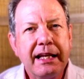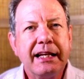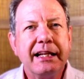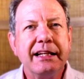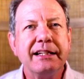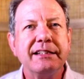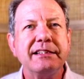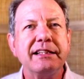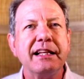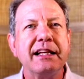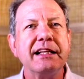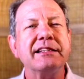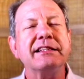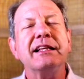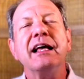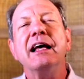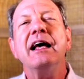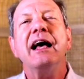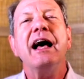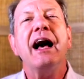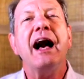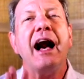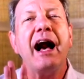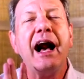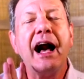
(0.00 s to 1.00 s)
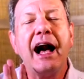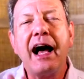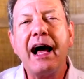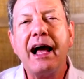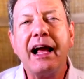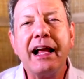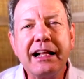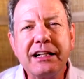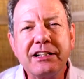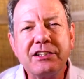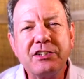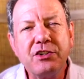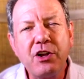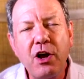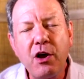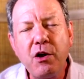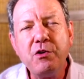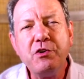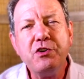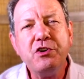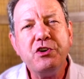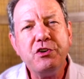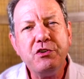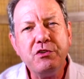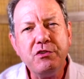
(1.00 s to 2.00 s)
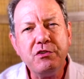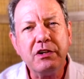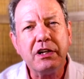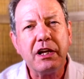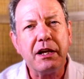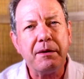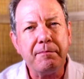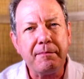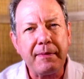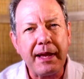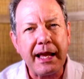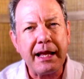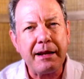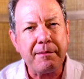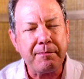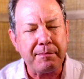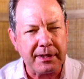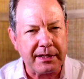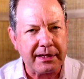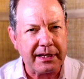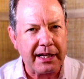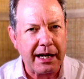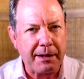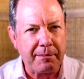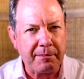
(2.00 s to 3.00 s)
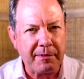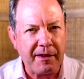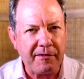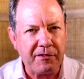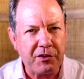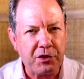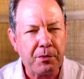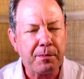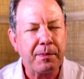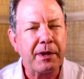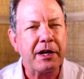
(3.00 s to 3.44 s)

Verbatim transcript: He says, it's no new commandment that I'm giving you,